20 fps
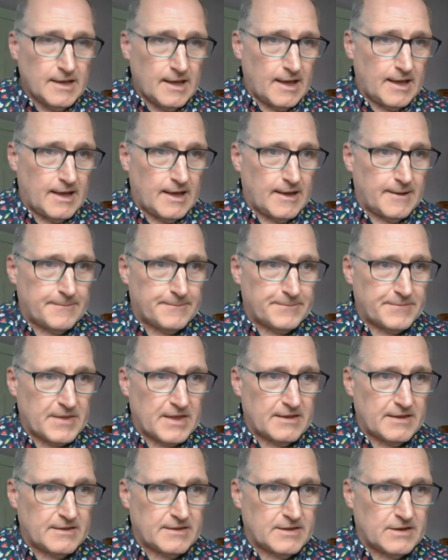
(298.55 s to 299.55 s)

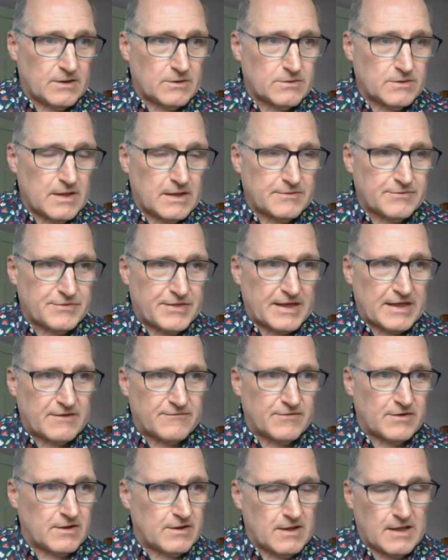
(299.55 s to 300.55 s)
You know, think
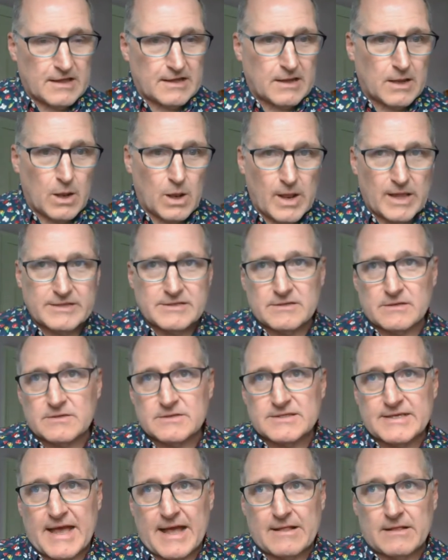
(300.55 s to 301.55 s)
of a lentil
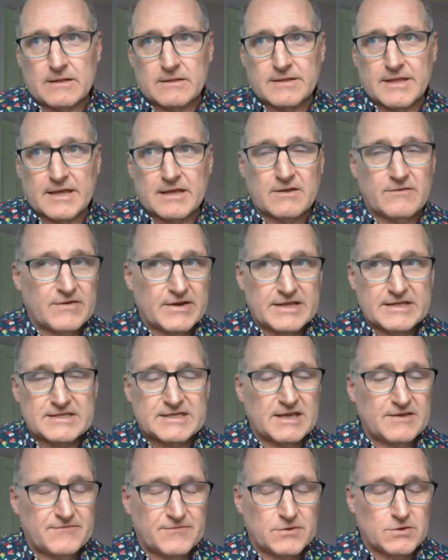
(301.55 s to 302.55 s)
salad. Think of any
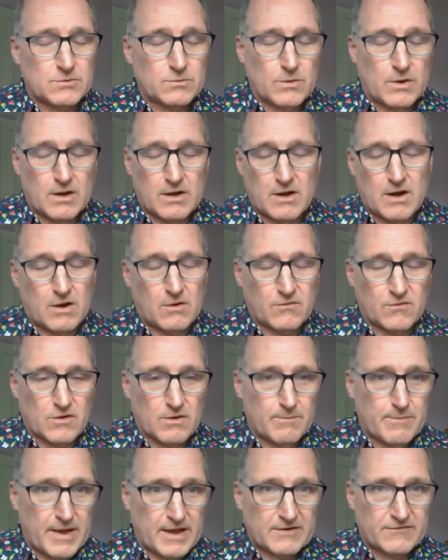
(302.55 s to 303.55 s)
seafood
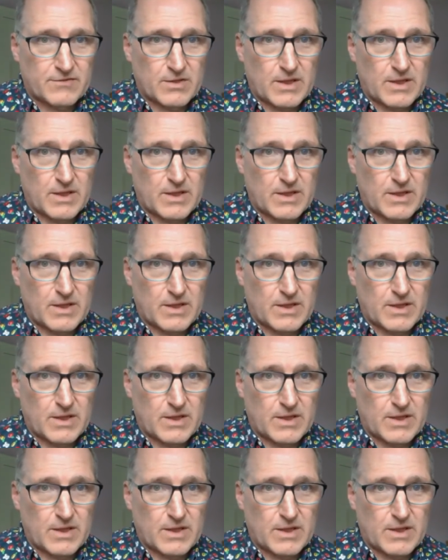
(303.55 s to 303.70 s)
over a bed of